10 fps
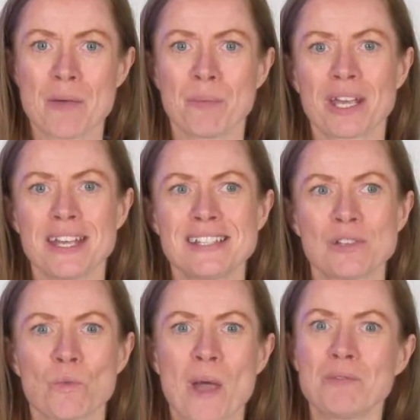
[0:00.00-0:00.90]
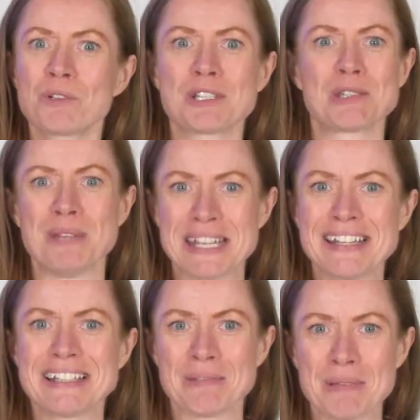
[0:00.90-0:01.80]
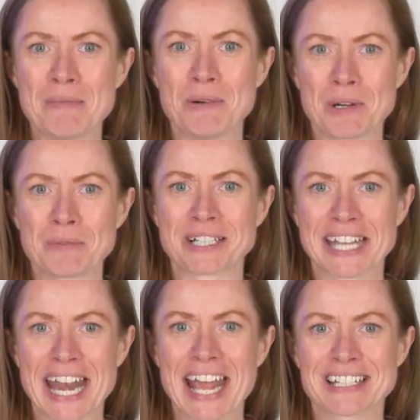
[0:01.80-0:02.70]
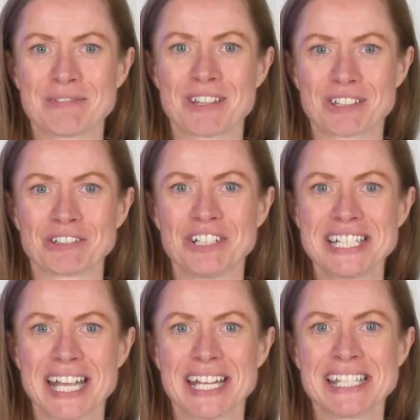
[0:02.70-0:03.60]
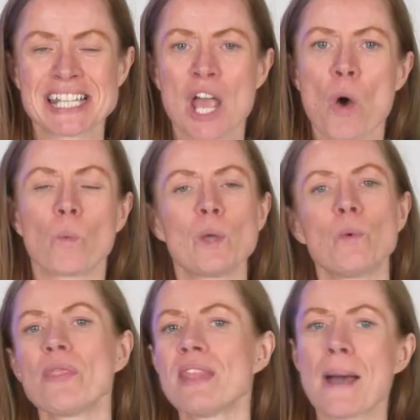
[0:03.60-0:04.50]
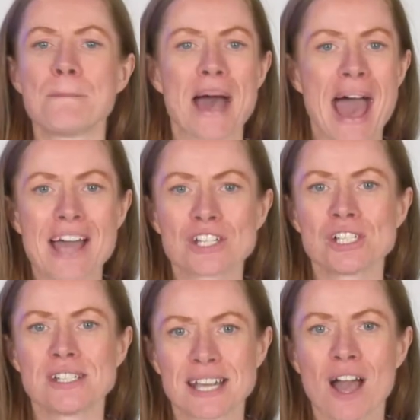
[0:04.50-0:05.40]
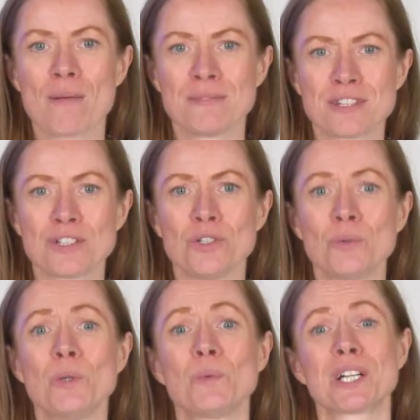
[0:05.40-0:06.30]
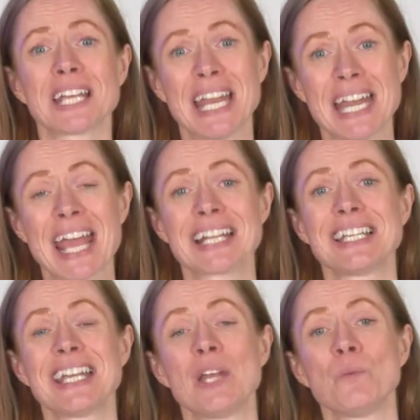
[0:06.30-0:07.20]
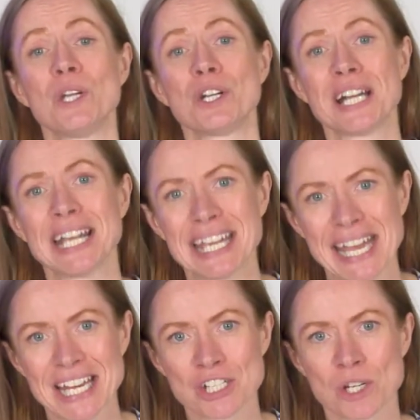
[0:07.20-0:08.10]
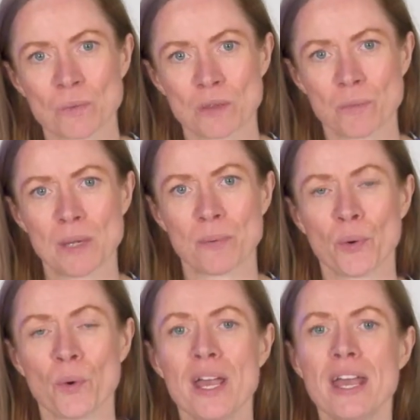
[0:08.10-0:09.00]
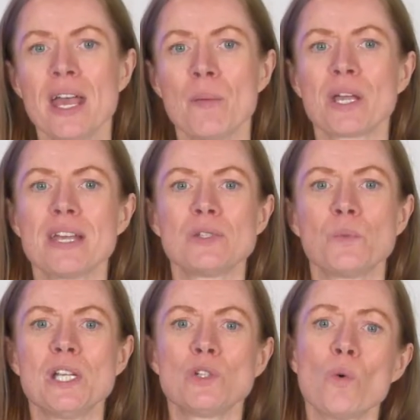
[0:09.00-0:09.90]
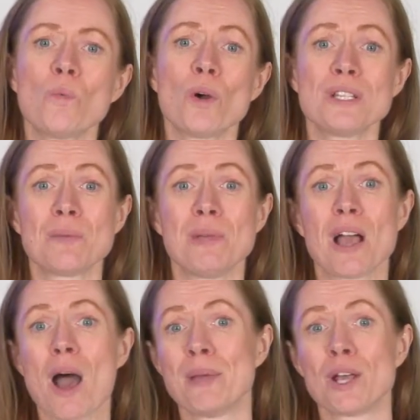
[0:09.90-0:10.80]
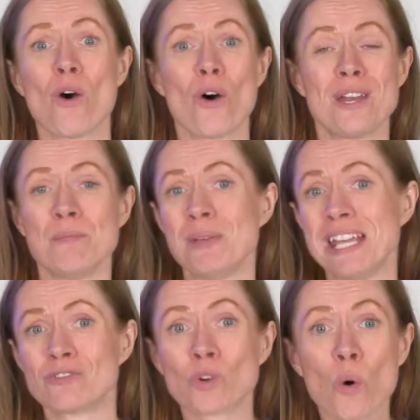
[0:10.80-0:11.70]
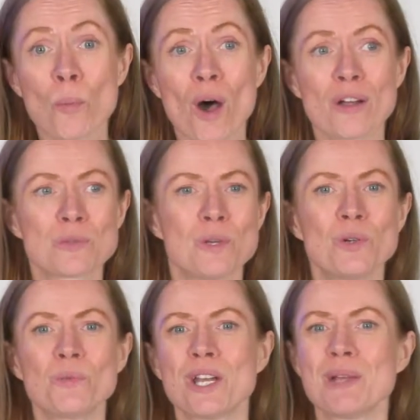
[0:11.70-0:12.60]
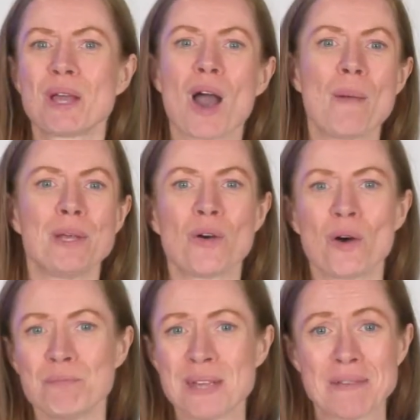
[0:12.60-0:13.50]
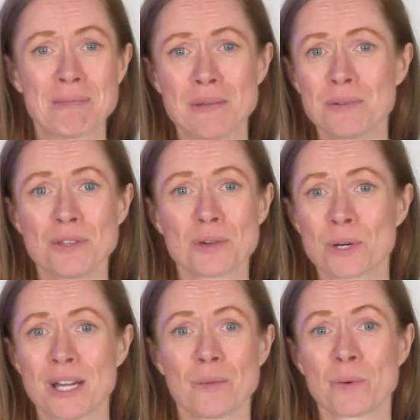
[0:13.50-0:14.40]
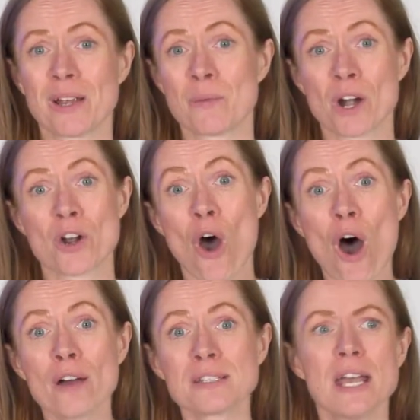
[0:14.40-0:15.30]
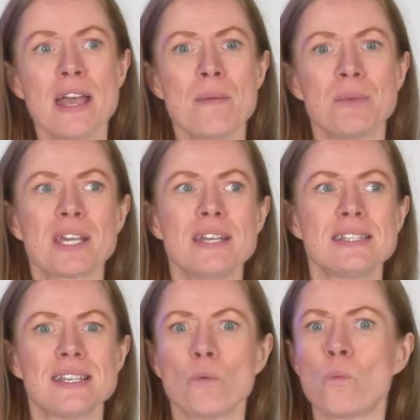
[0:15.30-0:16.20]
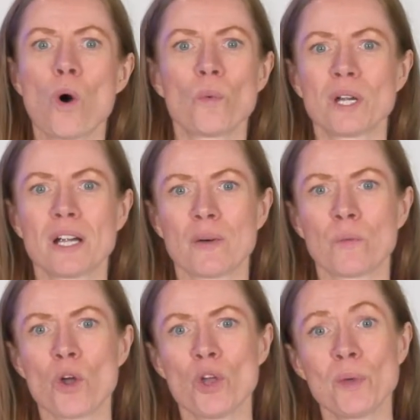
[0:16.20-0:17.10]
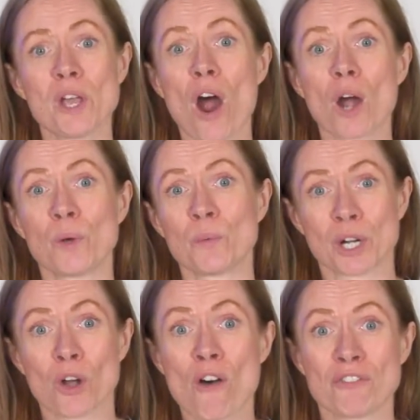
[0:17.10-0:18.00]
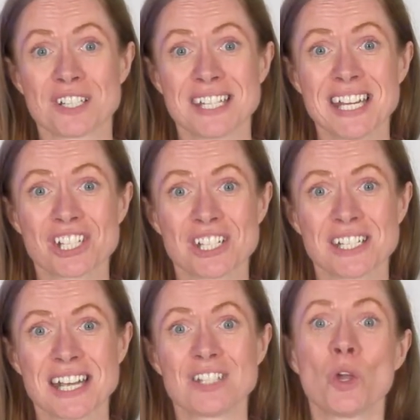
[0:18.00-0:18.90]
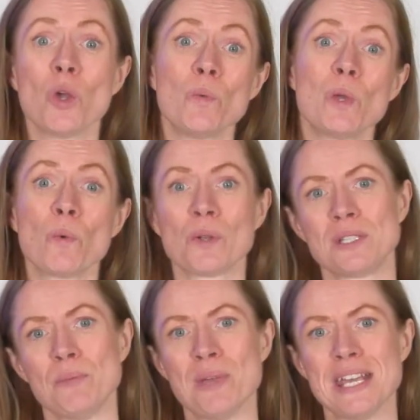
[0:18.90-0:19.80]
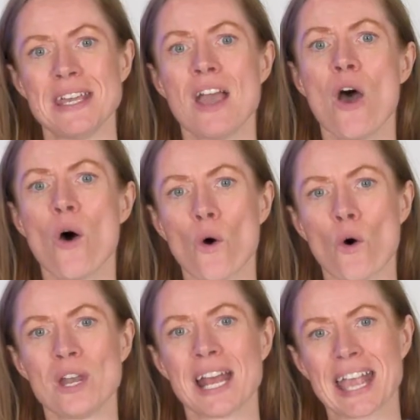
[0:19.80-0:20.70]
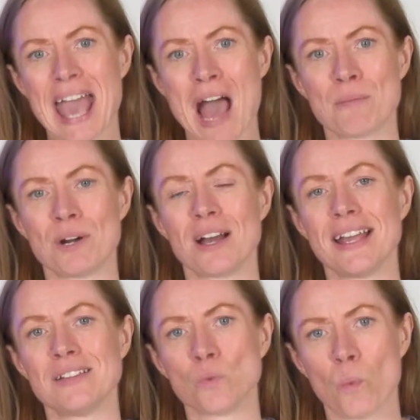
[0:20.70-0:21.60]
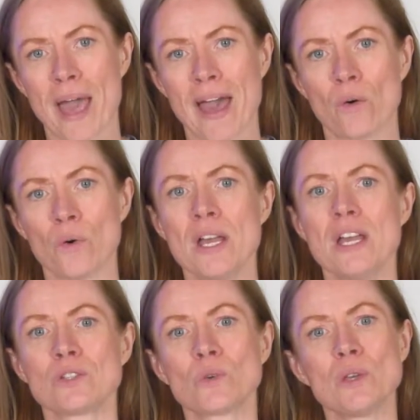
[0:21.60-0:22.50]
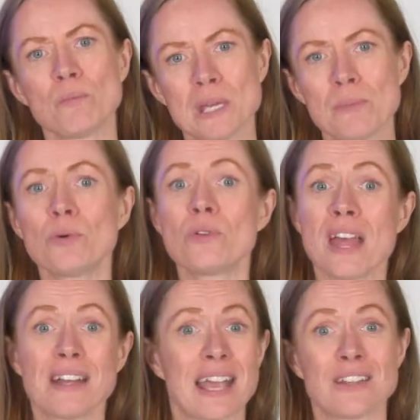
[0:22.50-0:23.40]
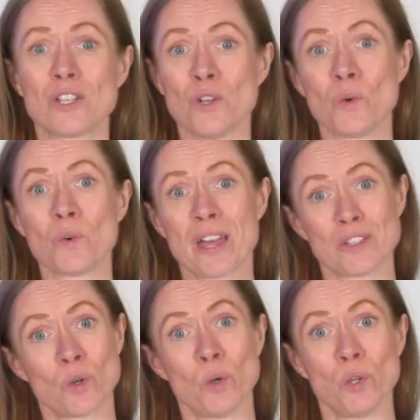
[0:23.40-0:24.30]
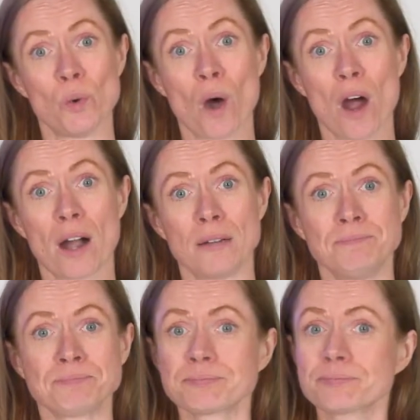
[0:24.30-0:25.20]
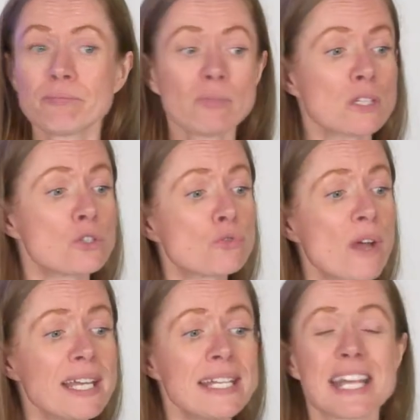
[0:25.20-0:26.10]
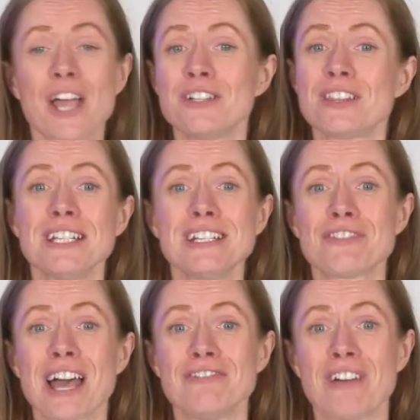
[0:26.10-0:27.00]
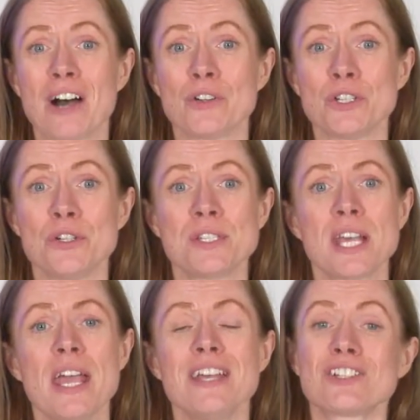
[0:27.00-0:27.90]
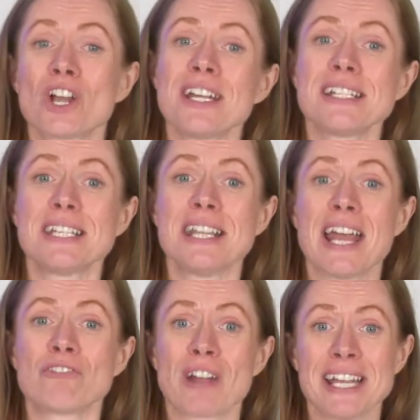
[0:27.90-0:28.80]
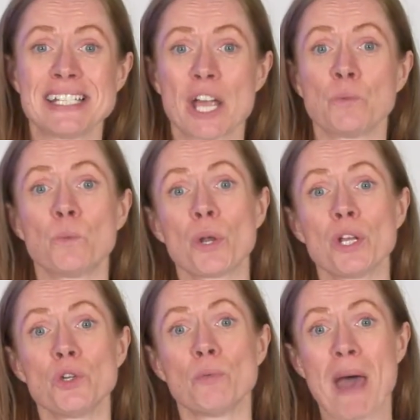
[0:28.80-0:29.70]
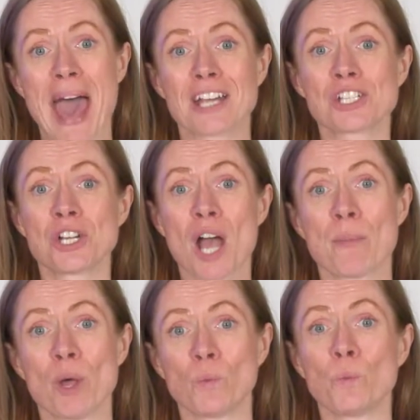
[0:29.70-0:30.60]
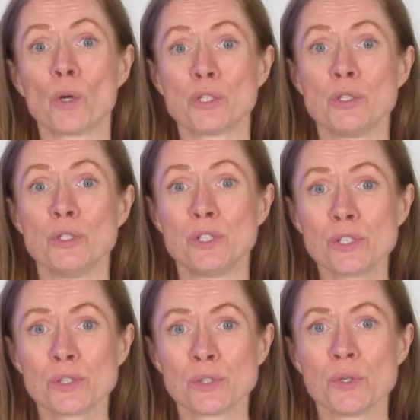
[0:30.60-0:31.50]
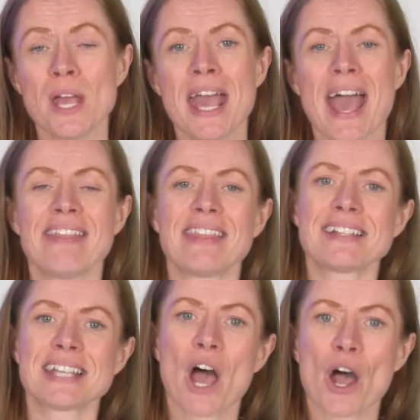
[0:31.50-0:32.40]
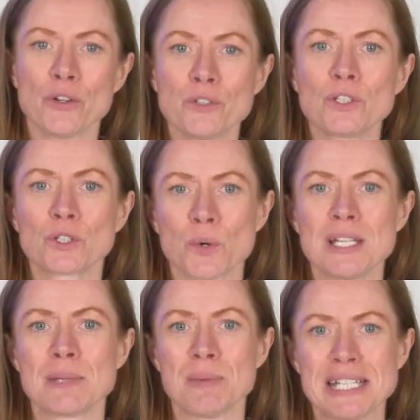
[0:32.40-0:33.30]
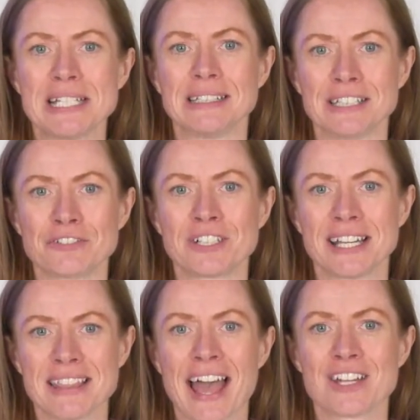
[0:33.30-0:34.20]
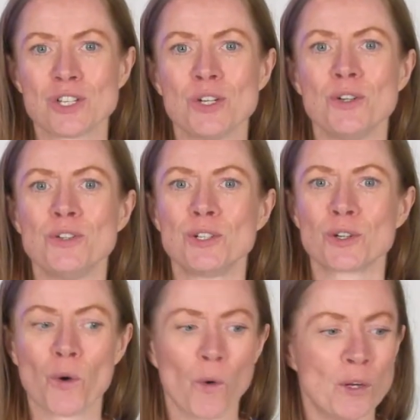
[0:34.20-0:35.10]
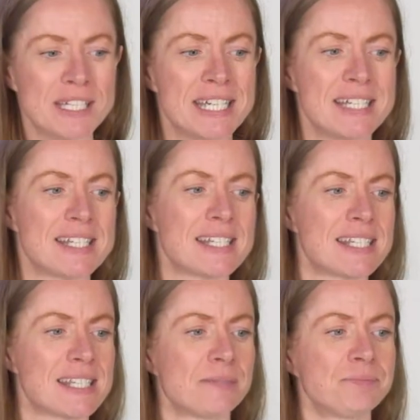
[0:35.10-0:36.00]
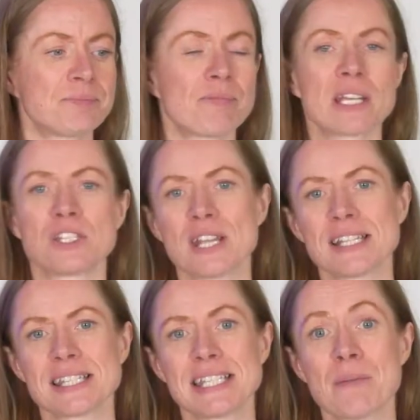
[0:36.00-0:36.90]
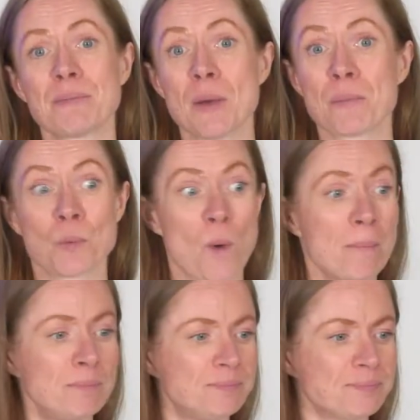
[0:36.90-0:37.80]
Because when we're speaking to people and we're connecting with our audience, we want that passion to come through when we're connecting and we are engaging with people, because we don't want to be coming on and being robots. We don't want to be coming on being people that we're not, because what who we are when we're in conversation is who we want to be on camera as well, so that people then get to know that's who you are. So writing down 3 to 5 values, starting to then write down what are you passionate about what you do, and that's how you're going to be delivering that to your audience. So that's step number one.